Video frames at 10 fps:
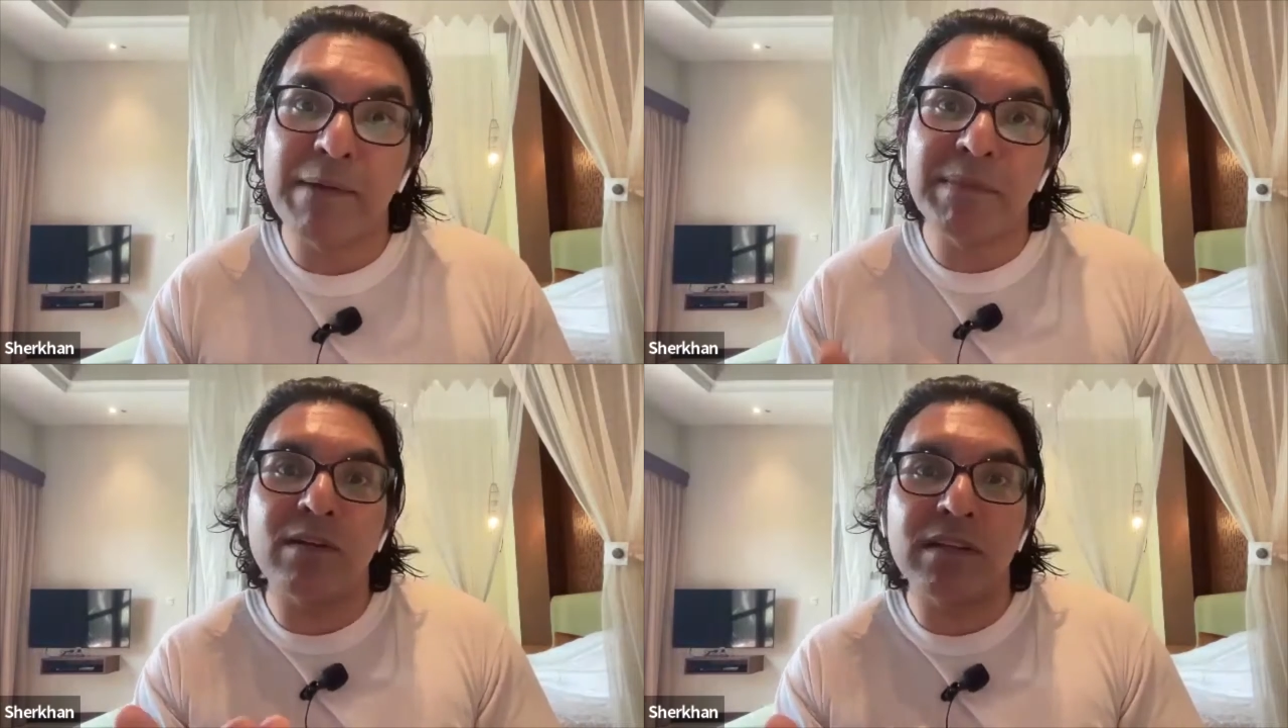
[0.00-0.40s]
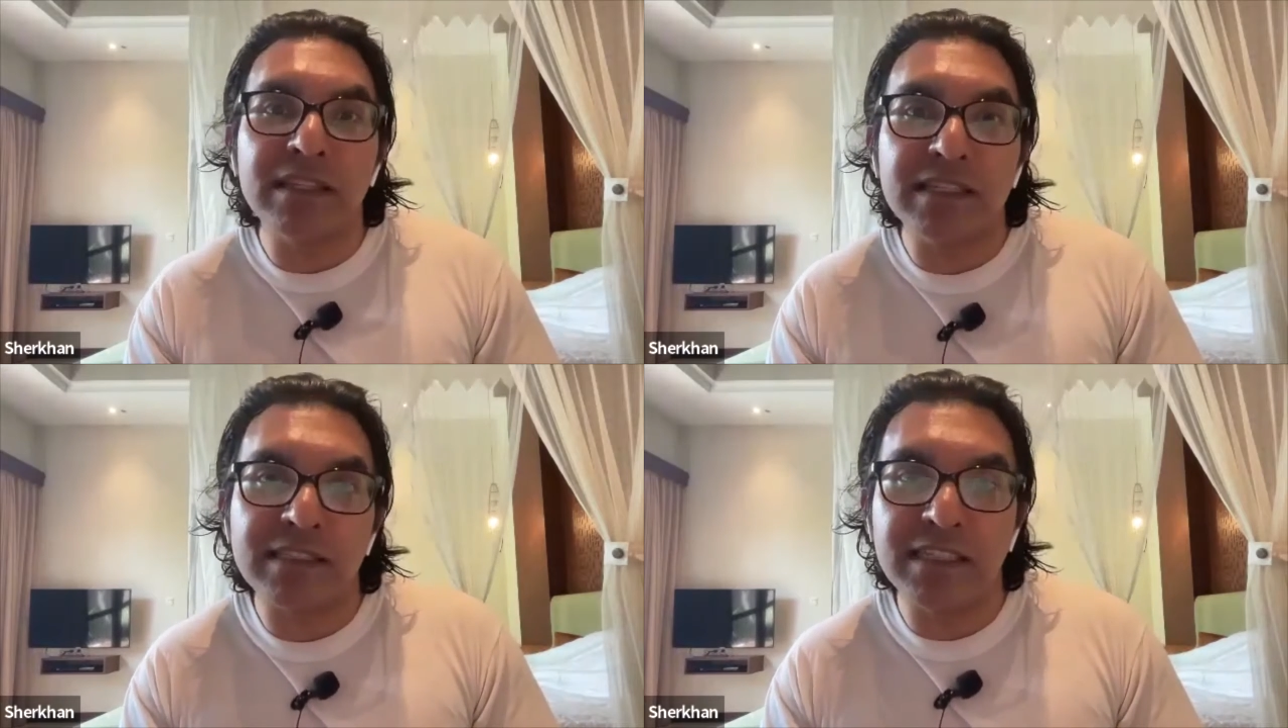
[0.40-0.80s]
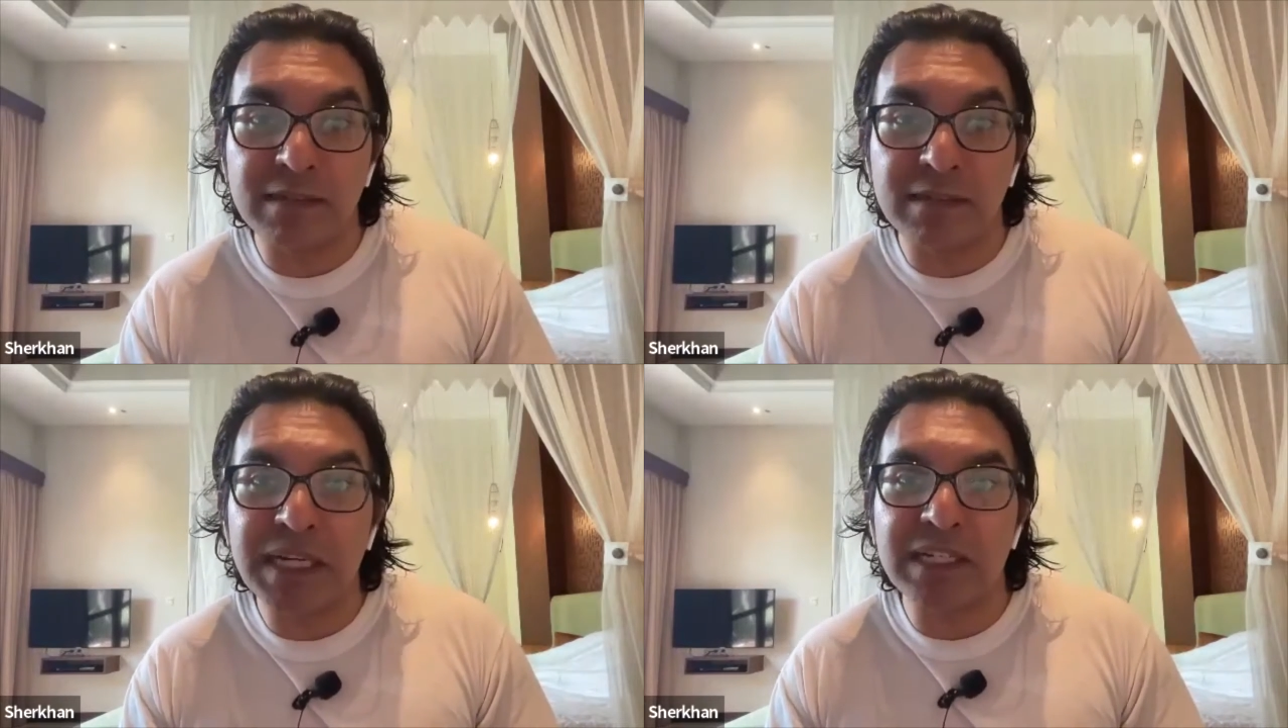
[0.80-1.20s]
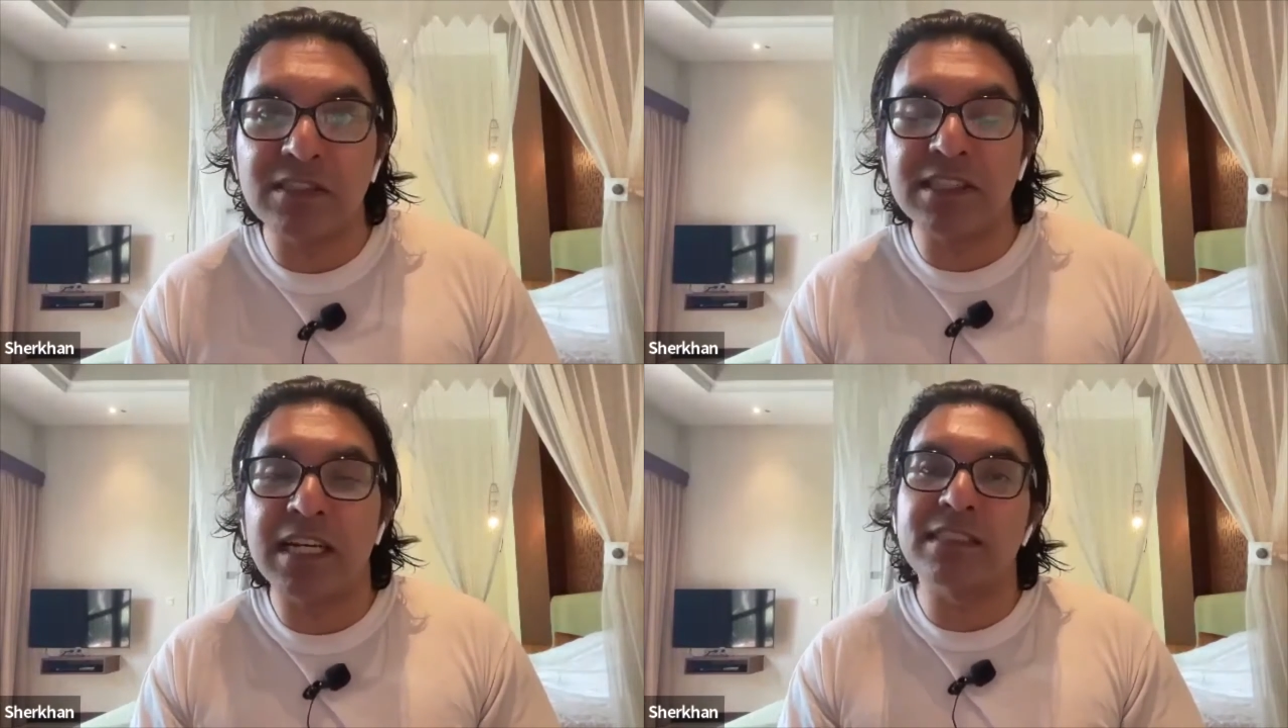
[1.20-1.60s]
not listening to
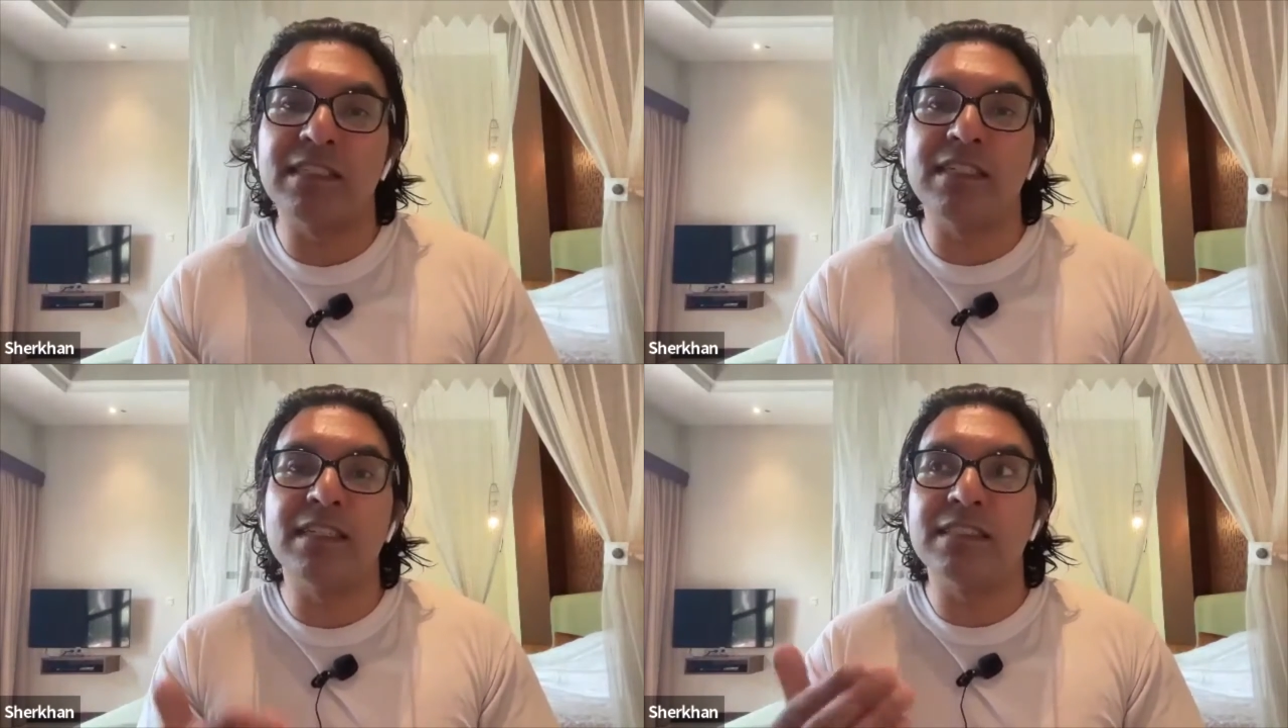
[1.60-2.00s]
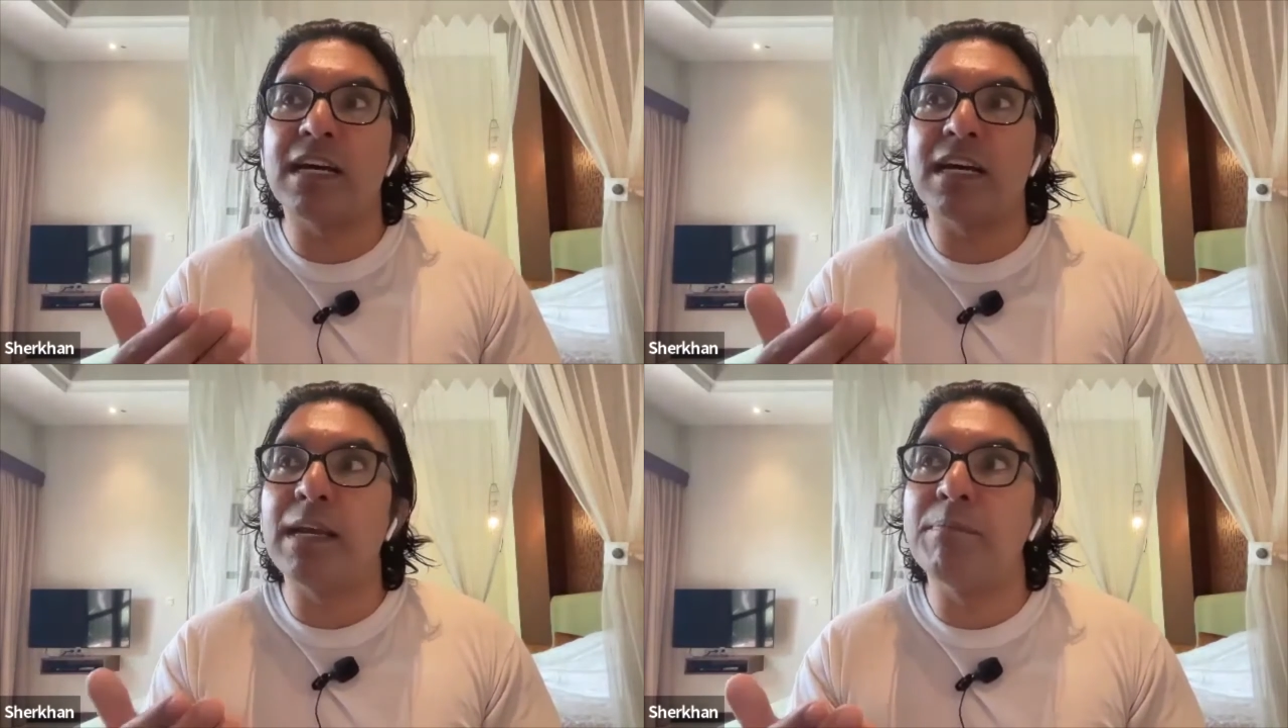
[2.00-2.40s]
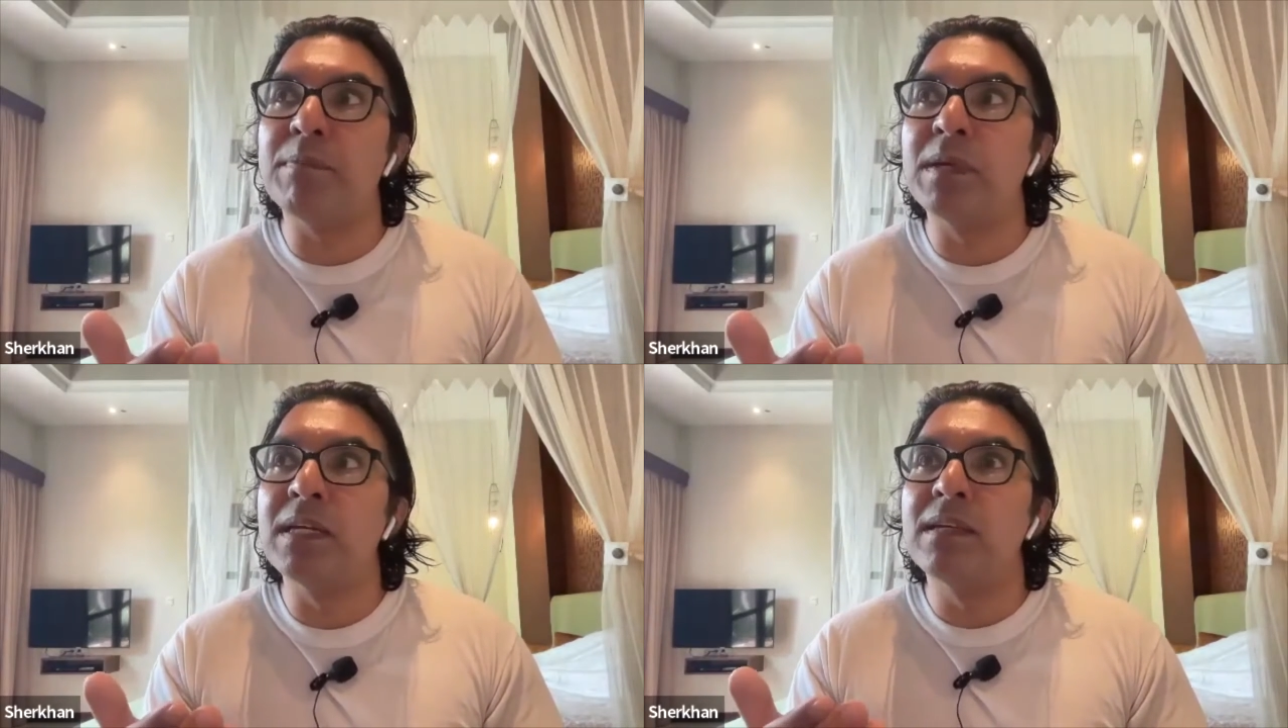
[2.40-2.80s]
Michael Jackson because I'm